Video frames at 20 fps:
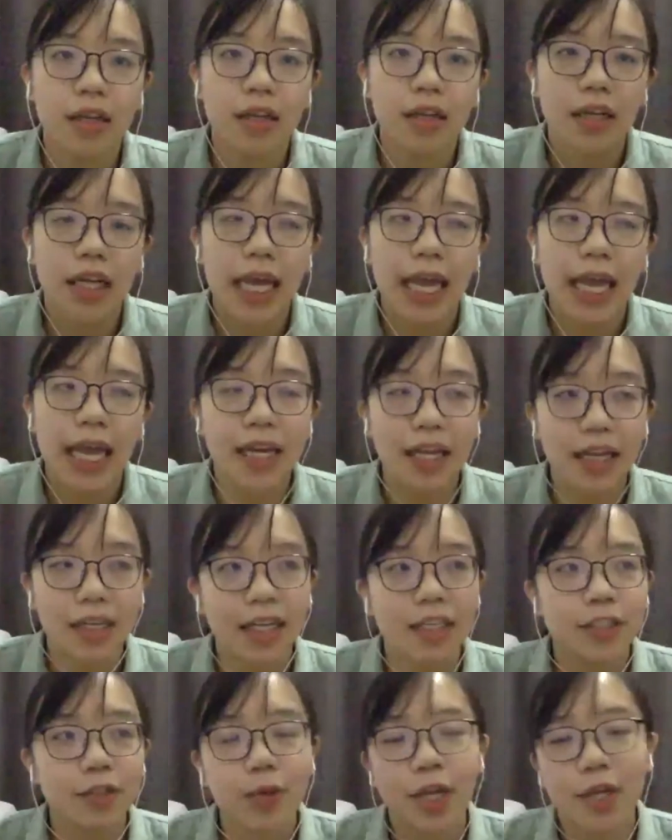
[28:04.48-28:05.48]
and then
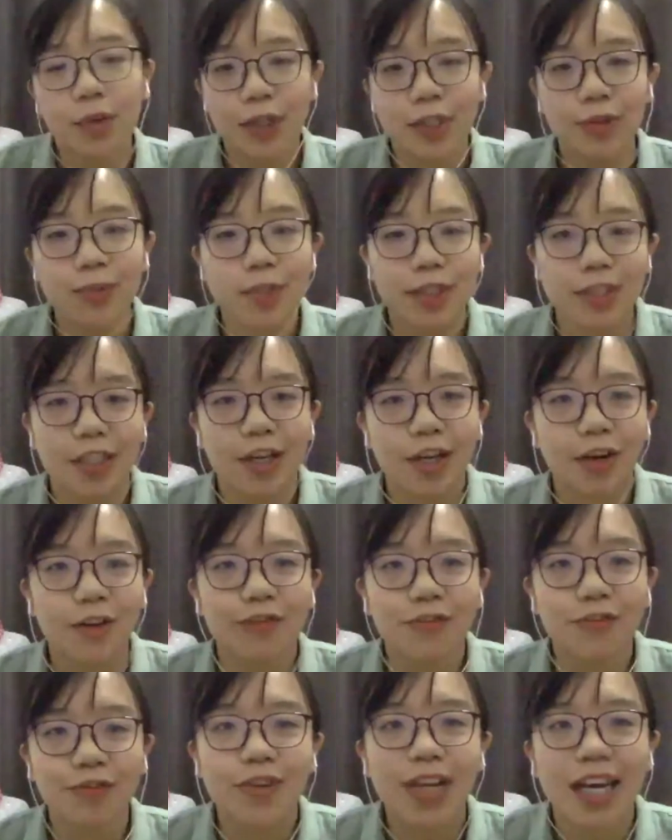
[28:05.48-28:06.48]
that's why we do a lot of
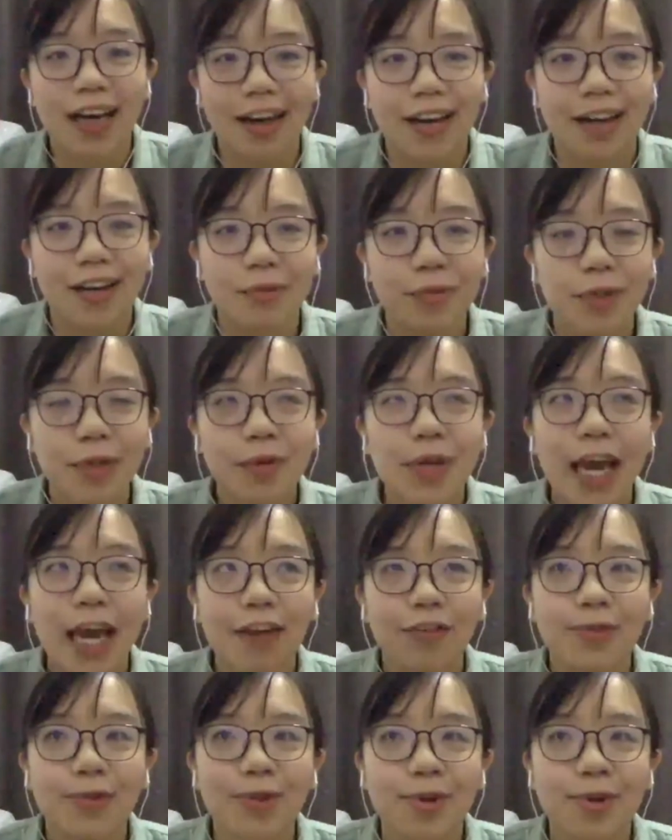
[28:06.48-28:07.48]
we have
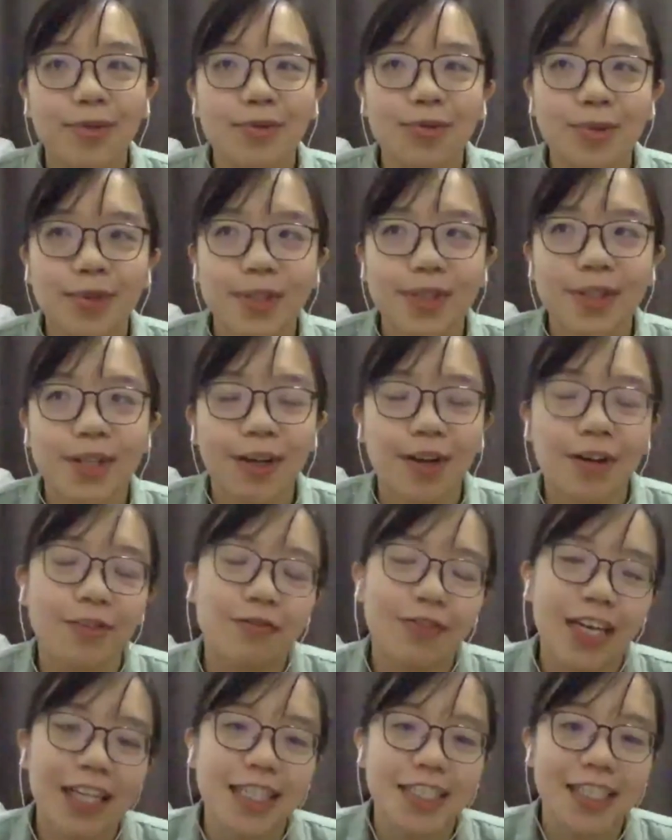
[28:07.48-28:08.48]
to go through a lot of
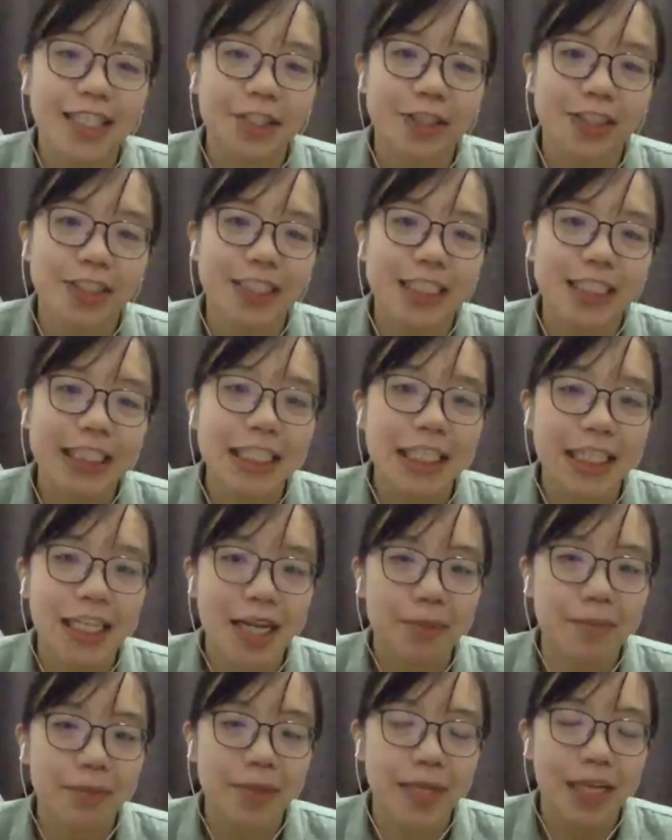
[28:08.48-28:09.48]
validations in the lab,
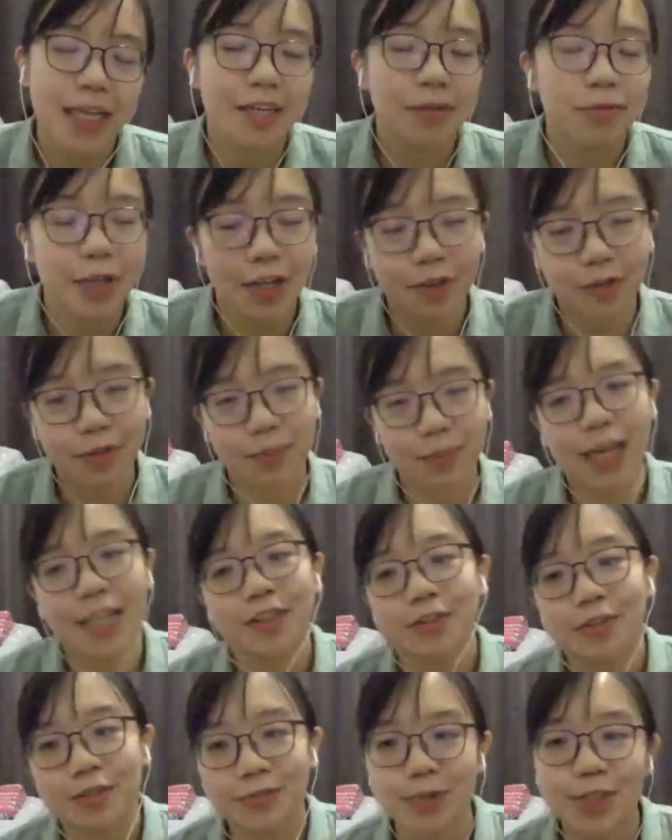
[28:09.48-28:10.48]
and we have to pass
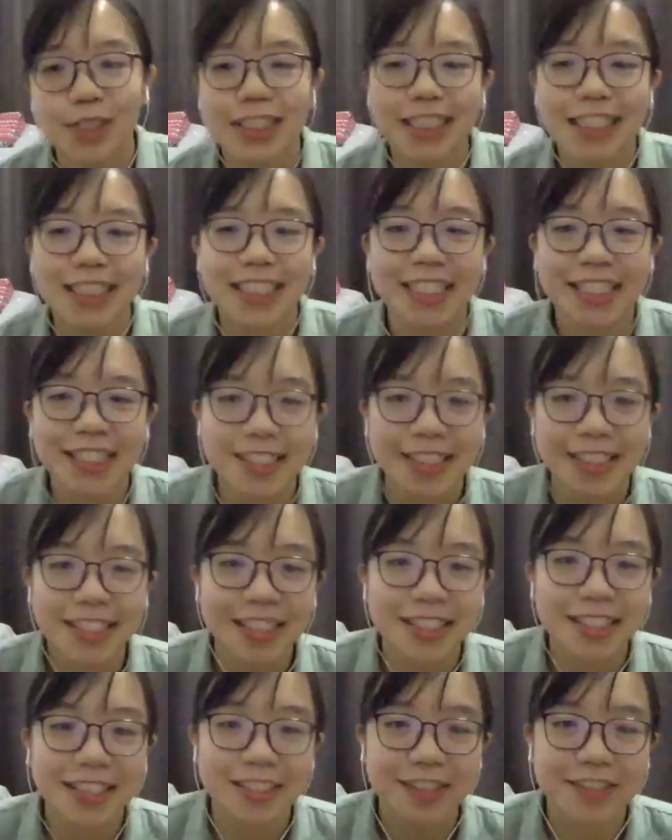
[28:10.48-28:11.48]
through preclinical and
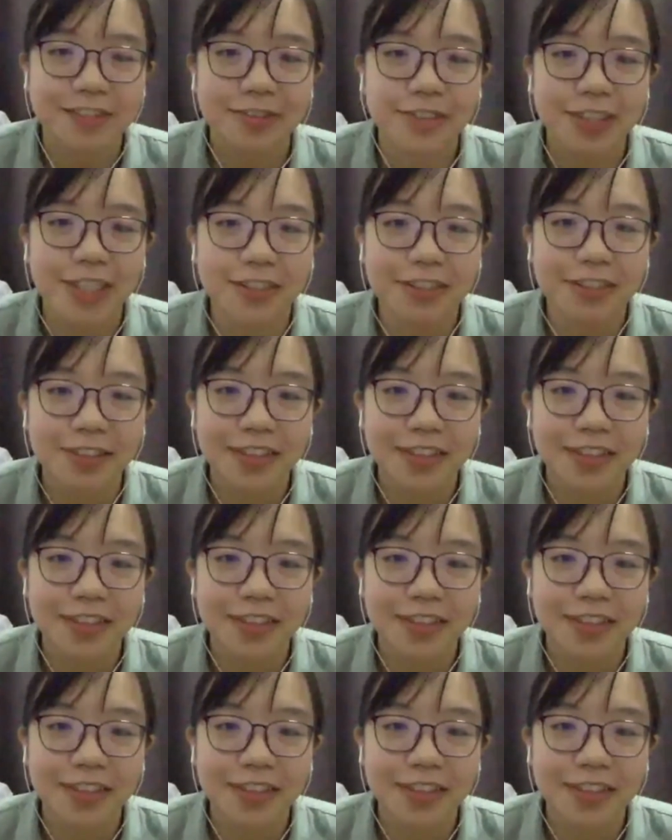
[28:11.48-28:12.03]
clinical trials.